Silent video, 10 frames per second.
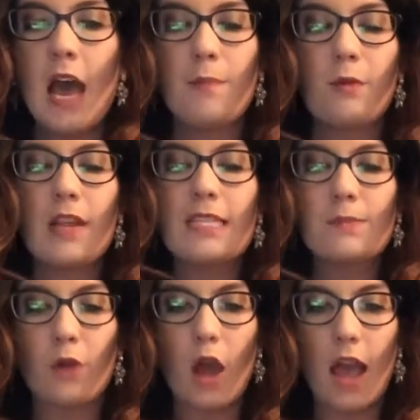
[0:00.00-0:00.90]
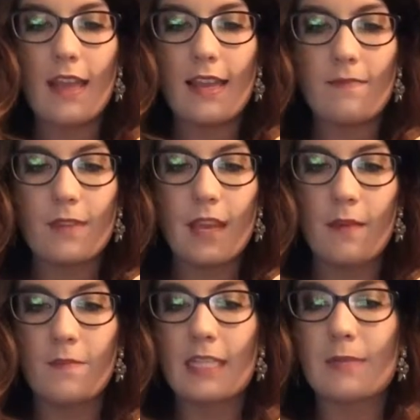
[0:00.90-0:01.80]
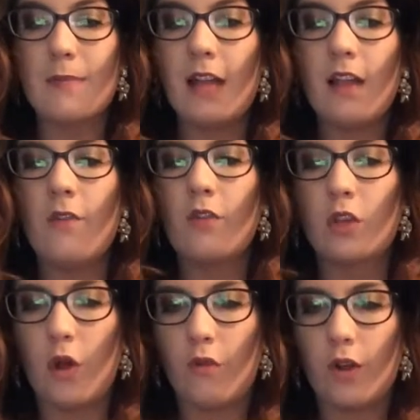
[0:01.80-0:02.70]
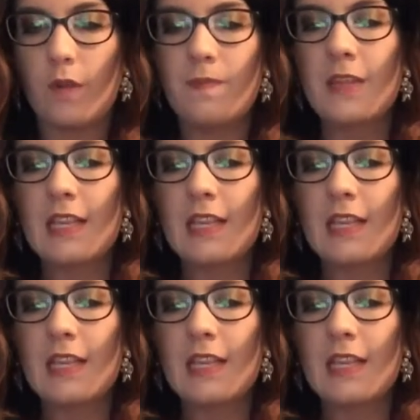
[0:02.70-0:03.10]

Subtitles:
A breeze brought him the smell of clover,